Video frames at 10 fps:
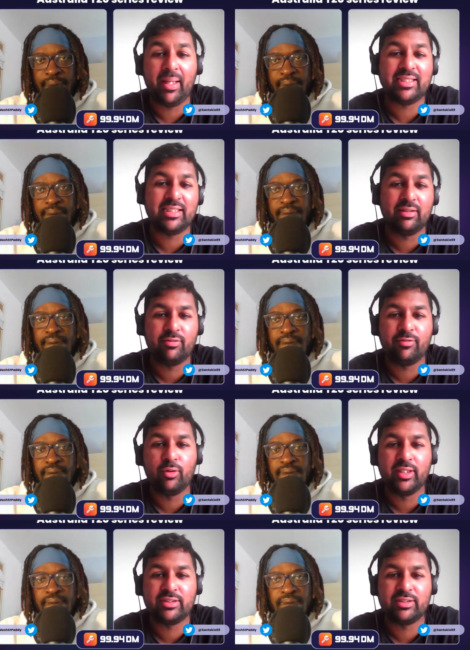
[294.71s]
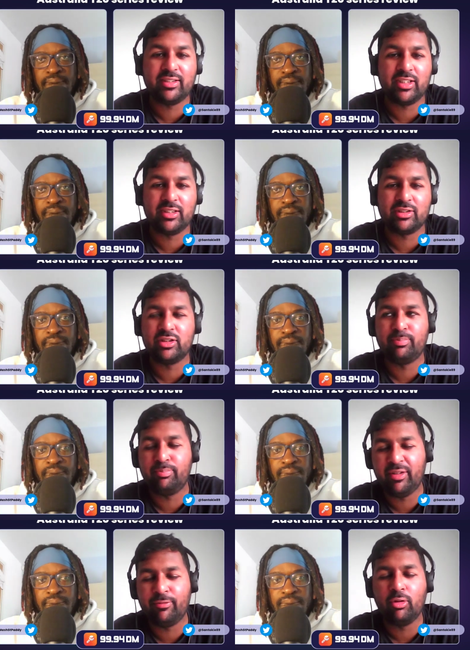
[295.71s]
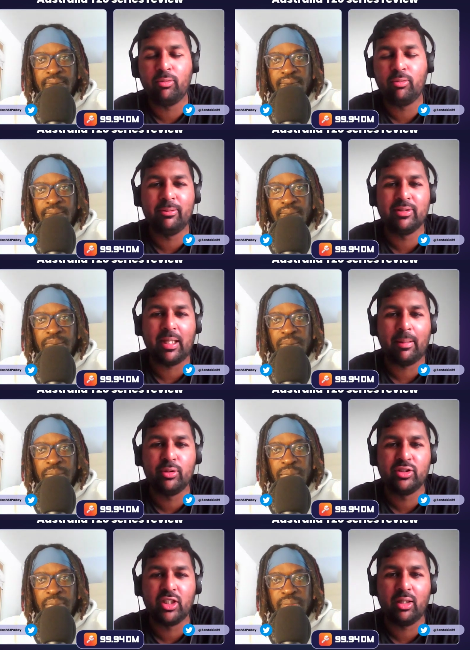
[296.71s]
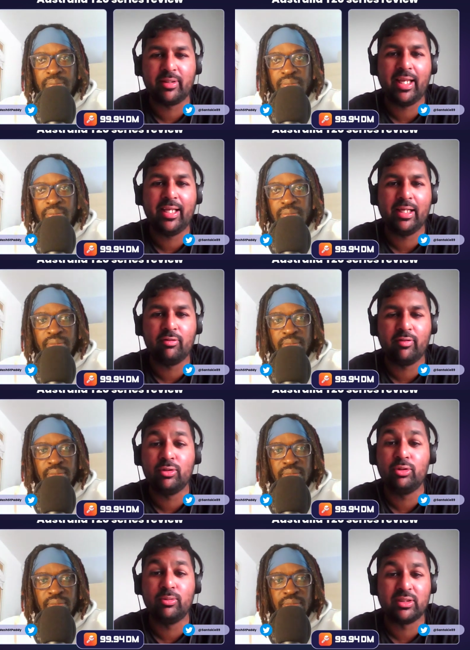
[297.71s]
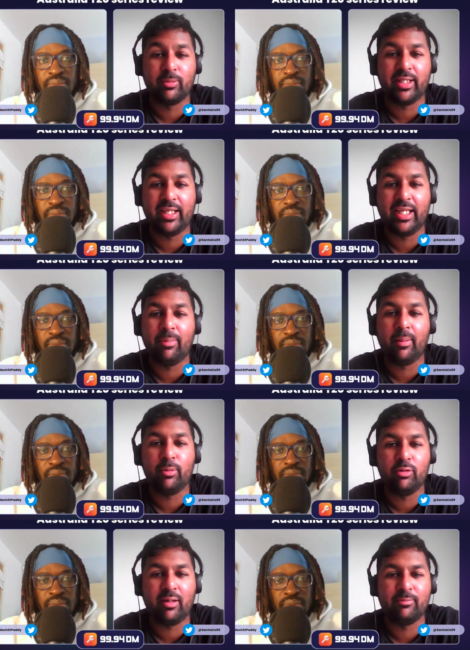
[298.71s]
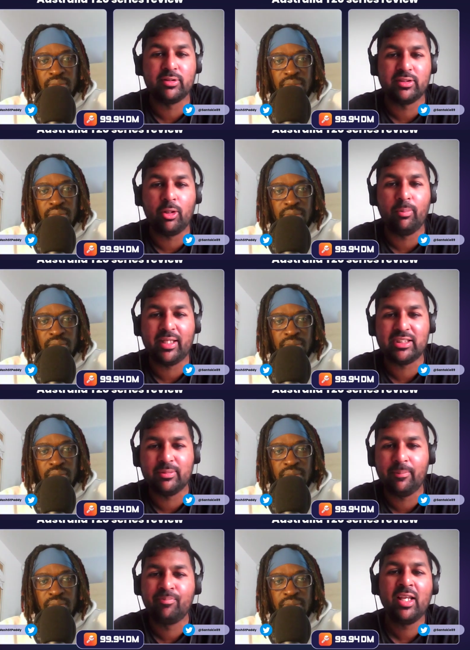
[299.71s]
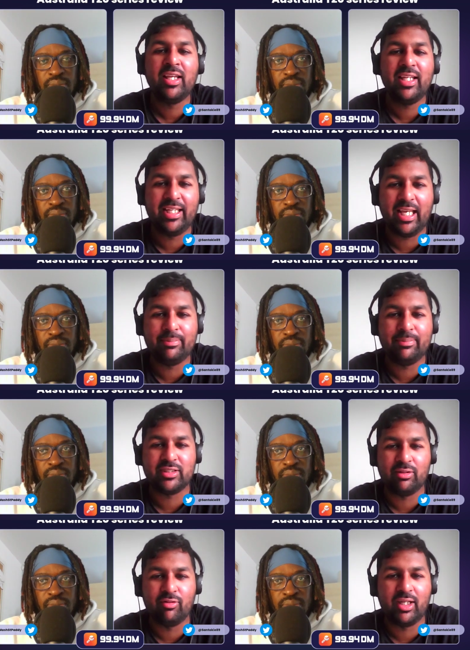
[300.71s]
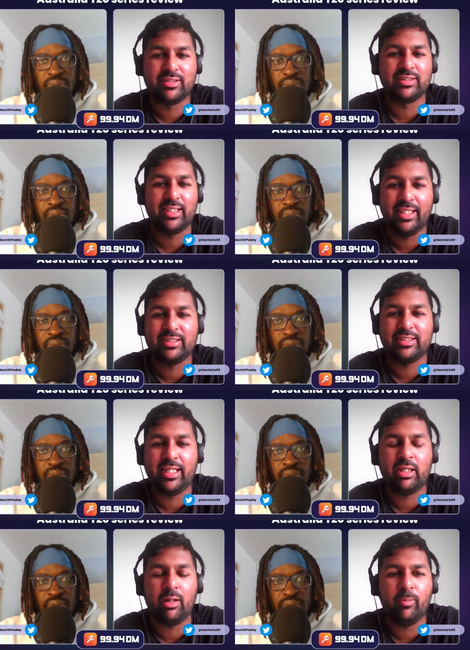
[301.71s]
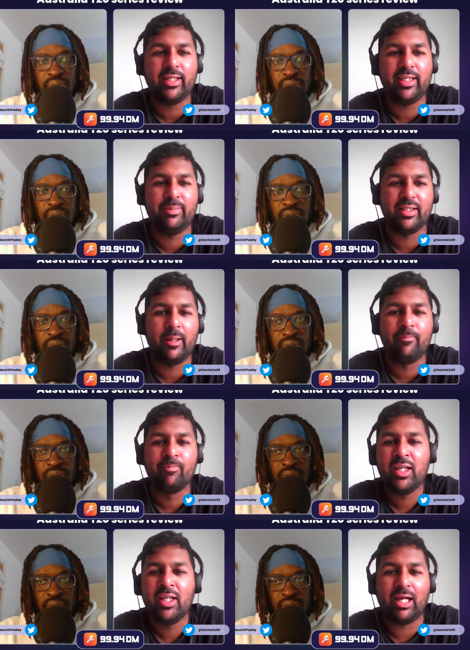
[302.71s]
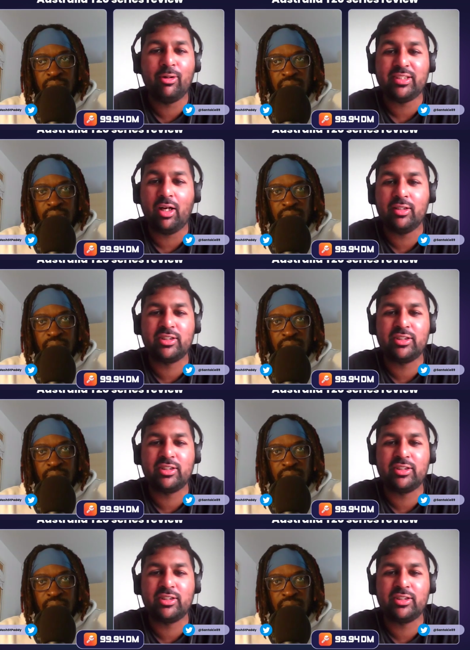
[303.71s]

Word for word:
Speaker 1: and batting for his franchise? Because before, when he was at Punjab, K L Rahul was the wicketkeeper. Pooran was the sole batsman. He came to Sunrisers and he had to take up wicketkeeping again. Now, his